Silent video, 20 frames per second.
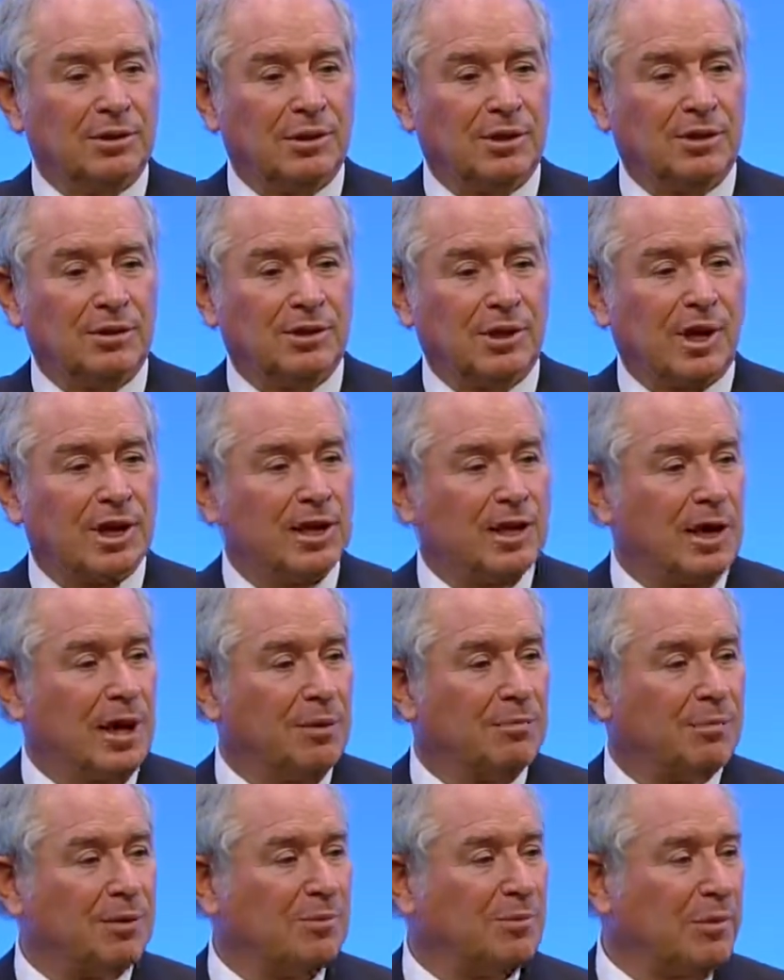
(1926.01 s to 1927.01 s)
are like
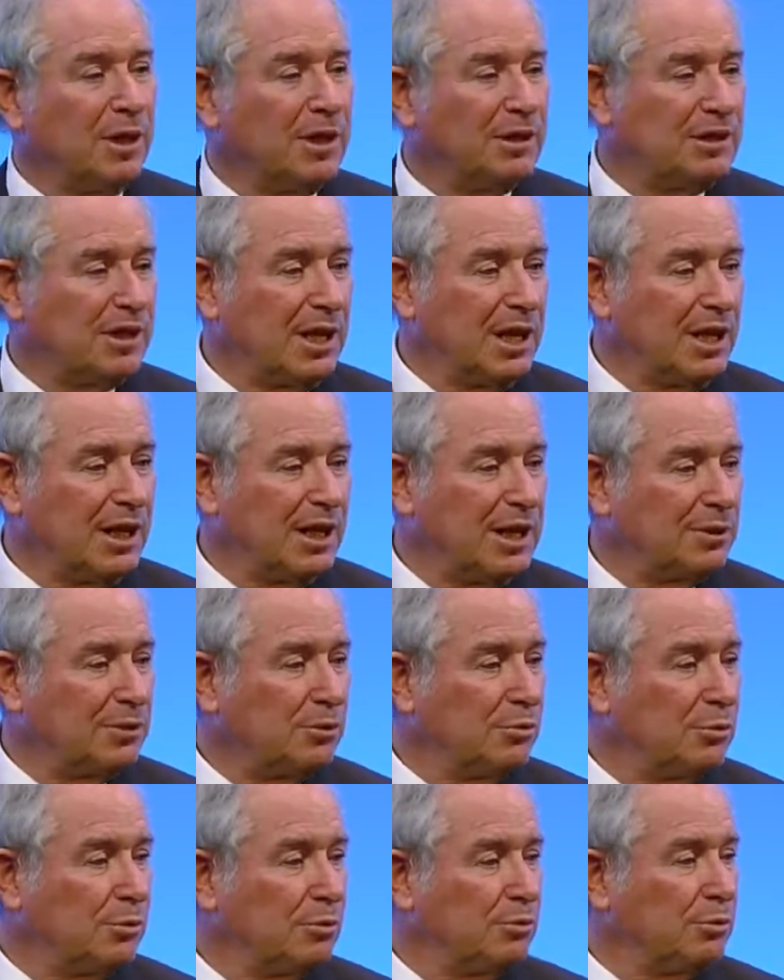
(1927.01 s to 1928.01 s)
compromised candidates
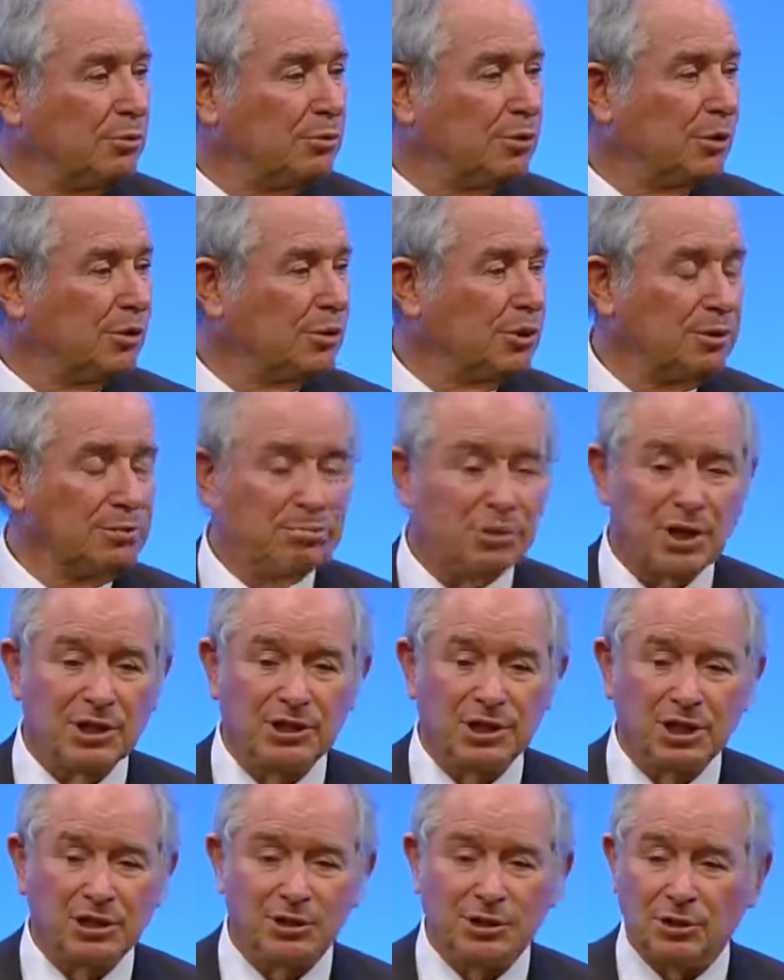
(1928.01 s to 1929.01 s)
who don't, the
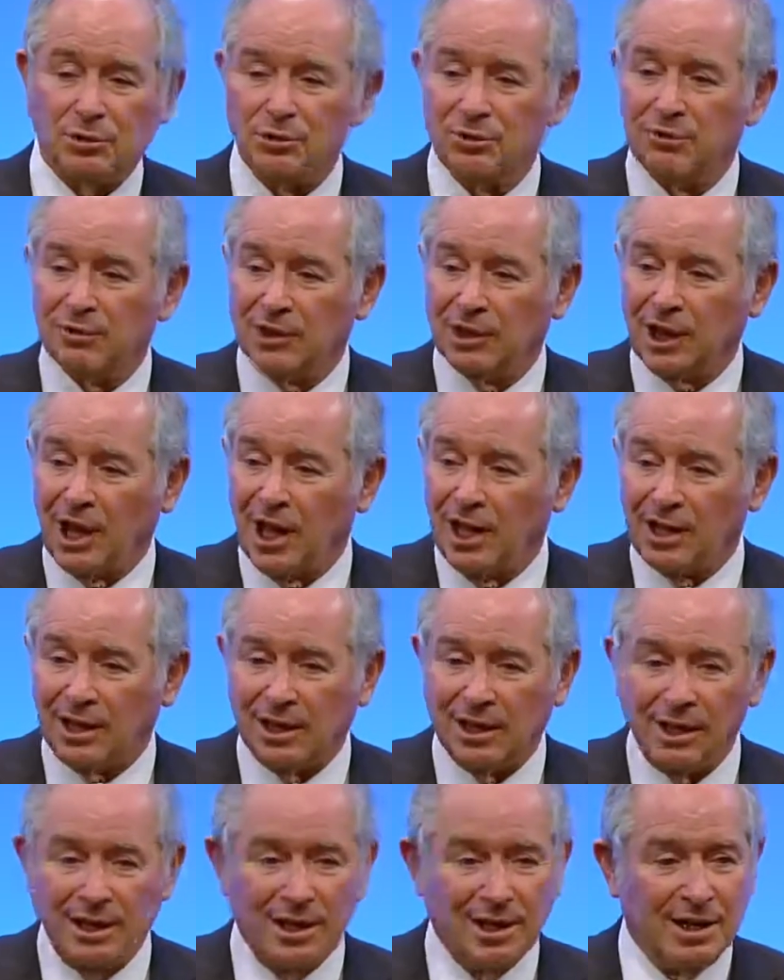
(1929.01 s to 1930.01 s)
presidents don't even like.